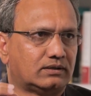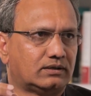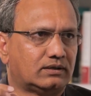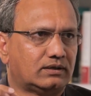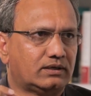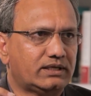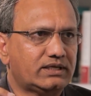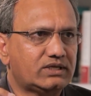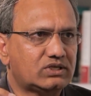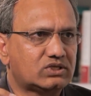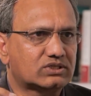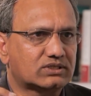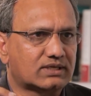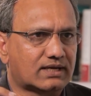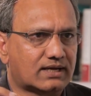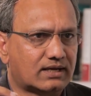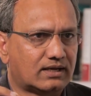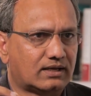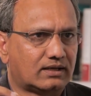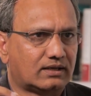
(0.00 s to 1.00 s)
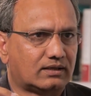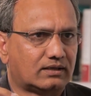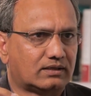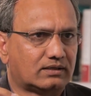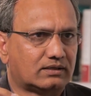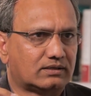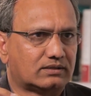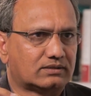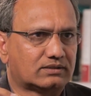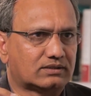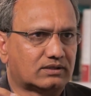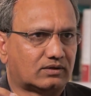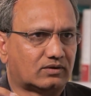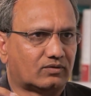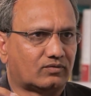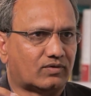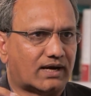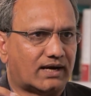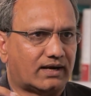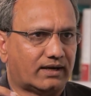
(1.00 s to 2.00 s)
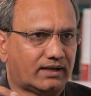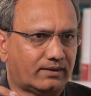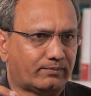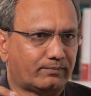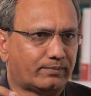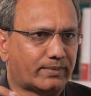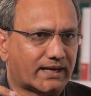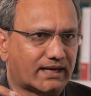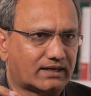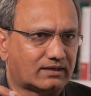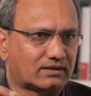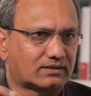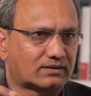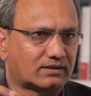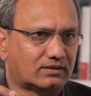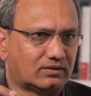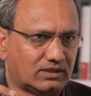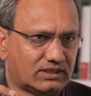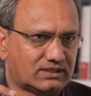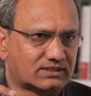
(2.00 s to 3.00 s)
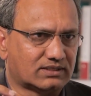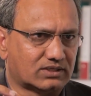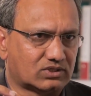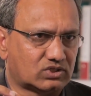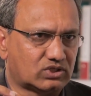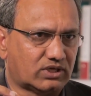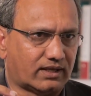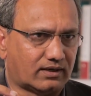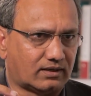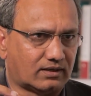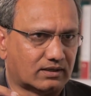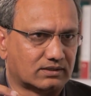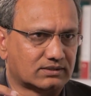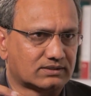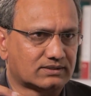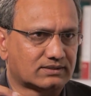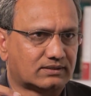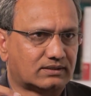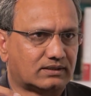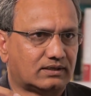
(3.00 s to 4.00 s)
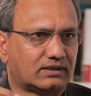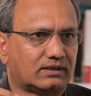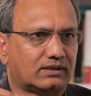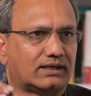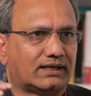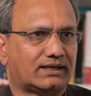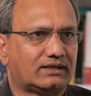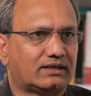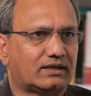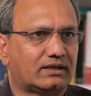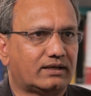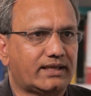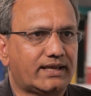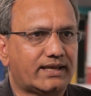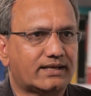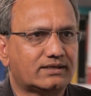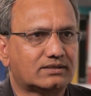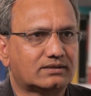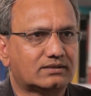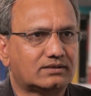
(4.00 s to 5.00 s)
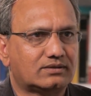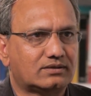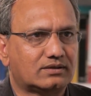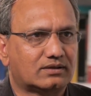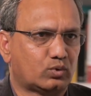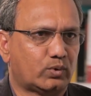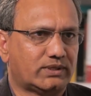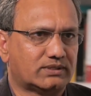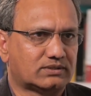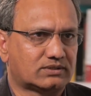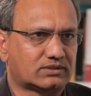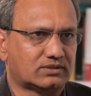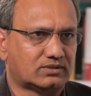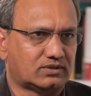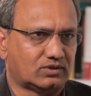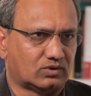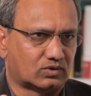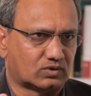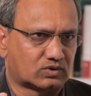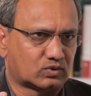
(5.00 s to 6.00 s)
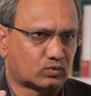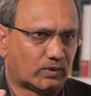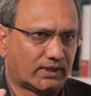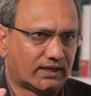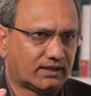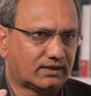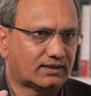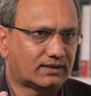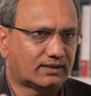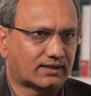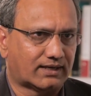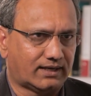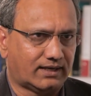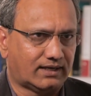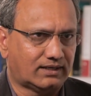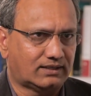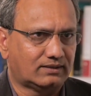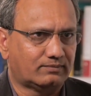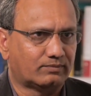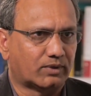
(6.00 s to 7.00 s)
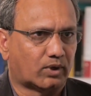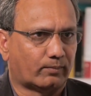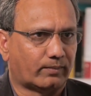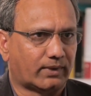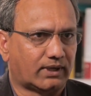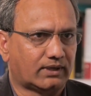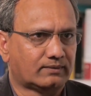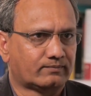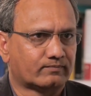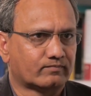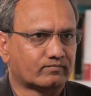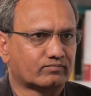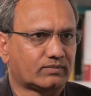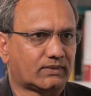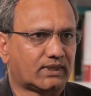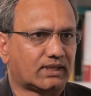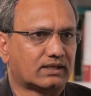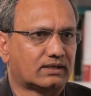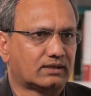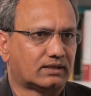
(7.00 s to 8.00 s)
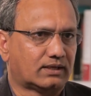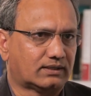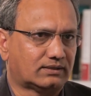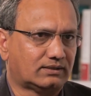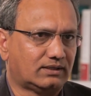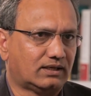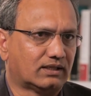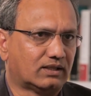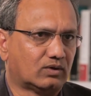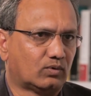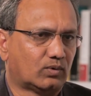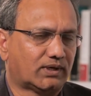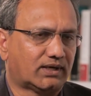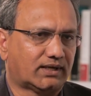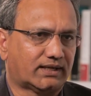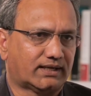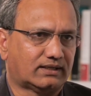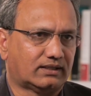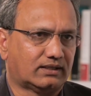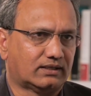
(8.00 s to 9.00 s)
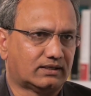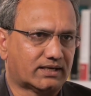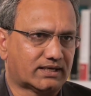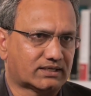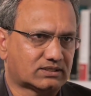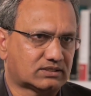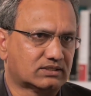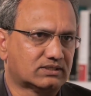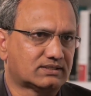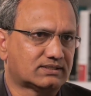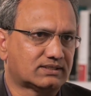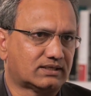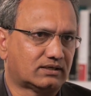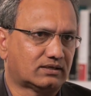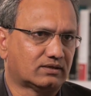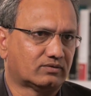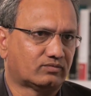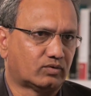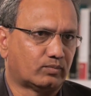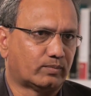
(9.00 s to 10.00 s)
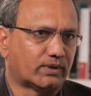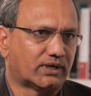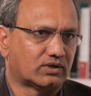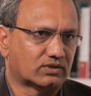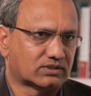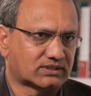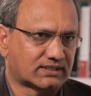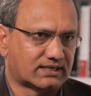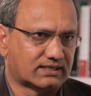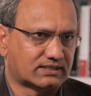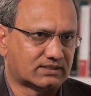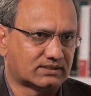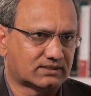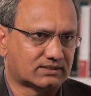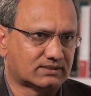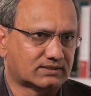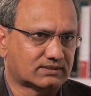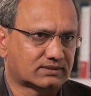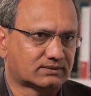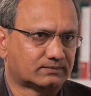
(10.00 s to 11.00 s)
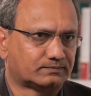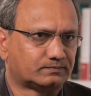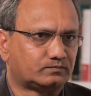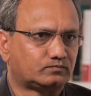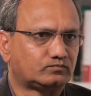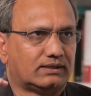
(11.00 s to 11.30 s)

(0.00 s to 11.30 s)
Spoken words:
niche sort of high impact research areas and created two institutes, one at IIT Bombay and the other one at the National Centre for Biosciences.